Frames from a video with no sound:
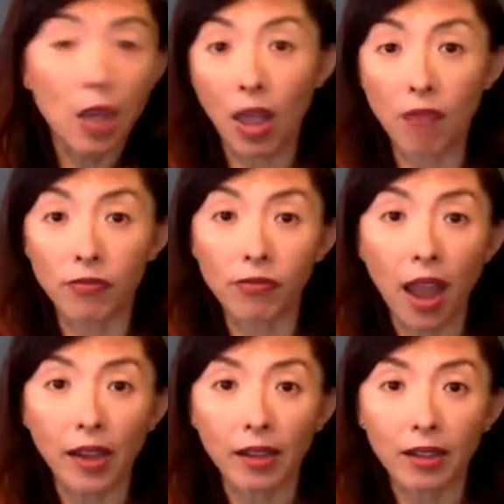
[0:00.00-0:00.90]
we have
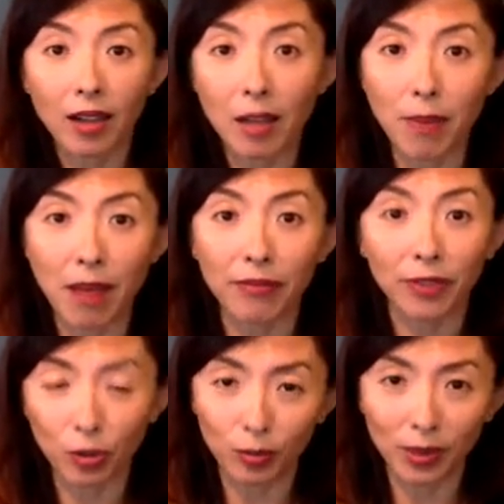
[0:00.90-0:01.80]
fire above
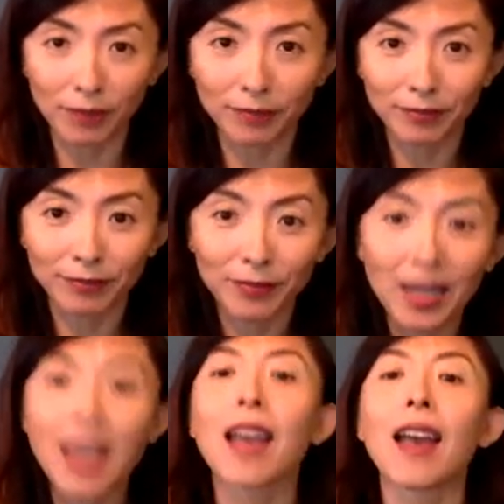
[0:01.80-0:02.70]
human.
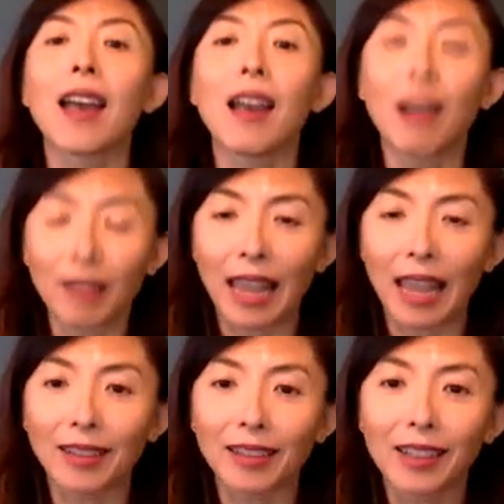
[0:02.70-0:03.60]
Okay,
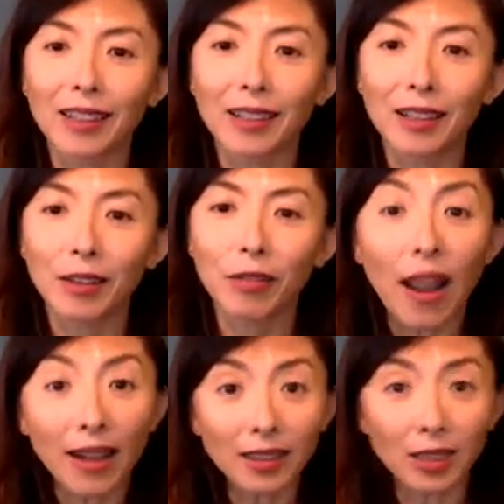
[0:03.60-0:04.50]

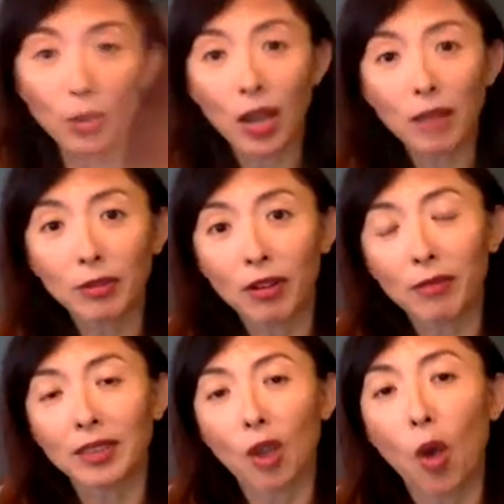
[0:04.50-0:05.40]
fire symbol comes
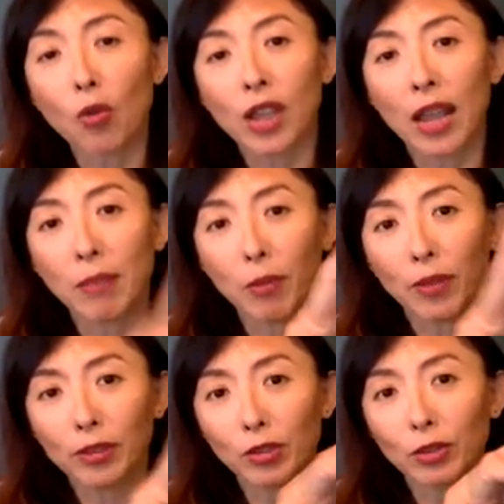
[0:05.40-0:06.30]
from this cone shape
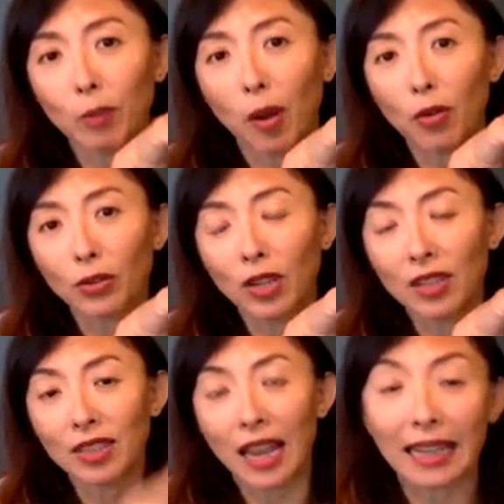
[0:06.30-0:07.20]
with two sparkles on
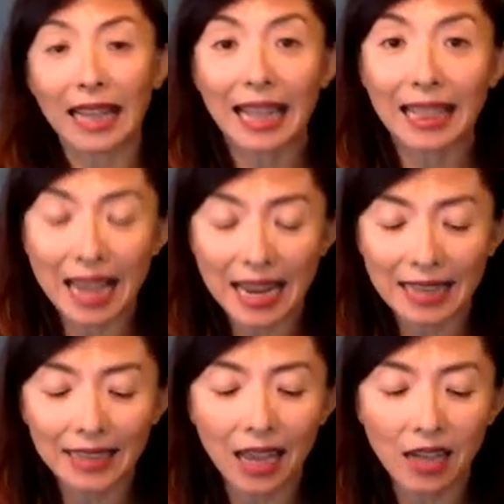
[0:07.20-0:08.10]
the side.
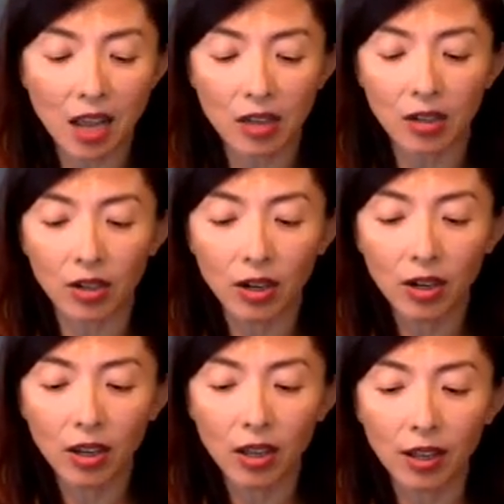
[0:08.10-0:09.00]
It's another
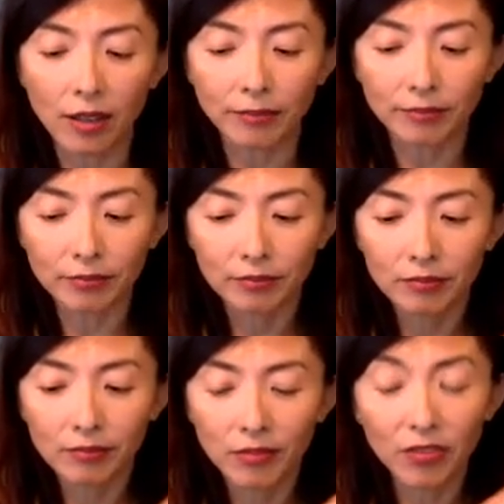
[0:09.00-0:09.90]

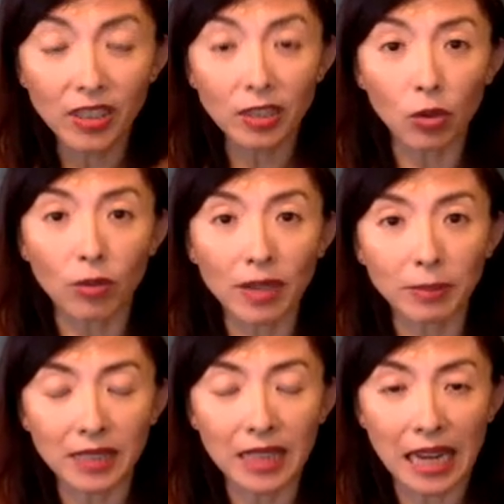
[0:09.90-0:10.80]
physical
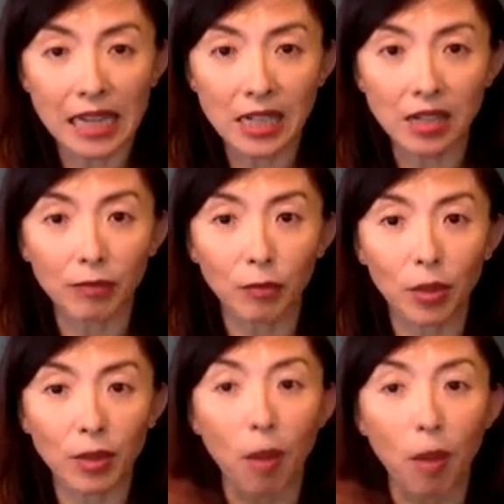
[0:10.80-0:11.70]
representation of
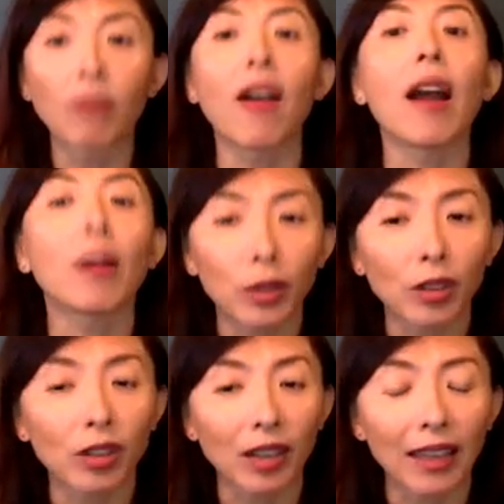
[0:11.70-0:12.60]
what a bonfire would
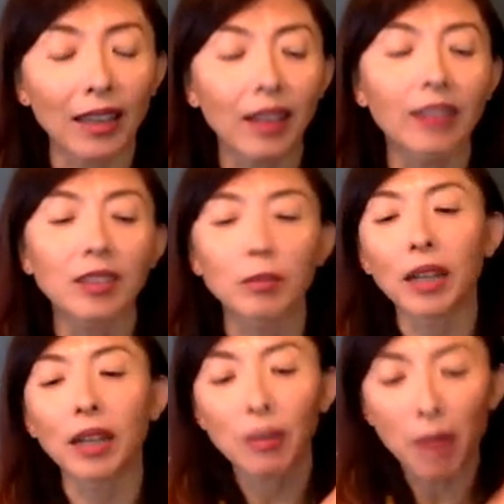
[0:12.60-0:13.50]
look like. It's
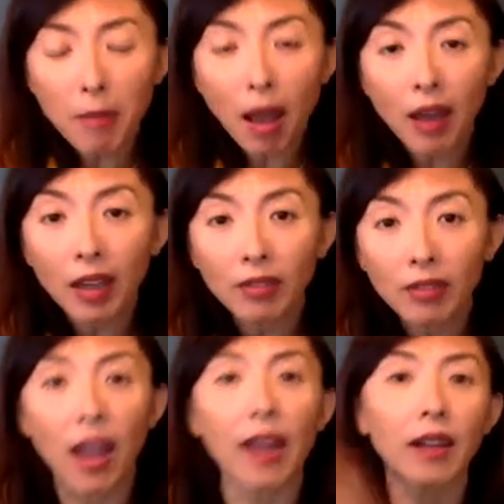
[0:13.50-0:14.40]
simply the main body of the
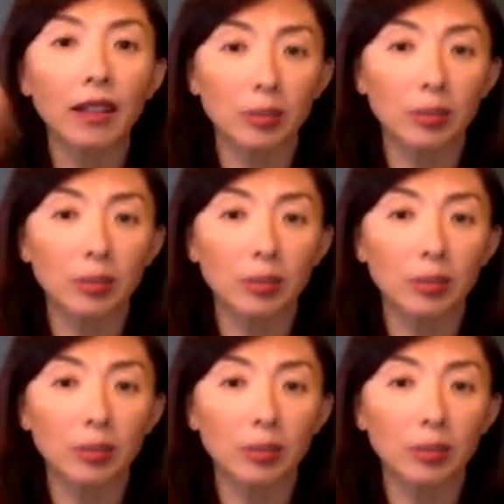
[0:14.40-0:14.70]
fire, the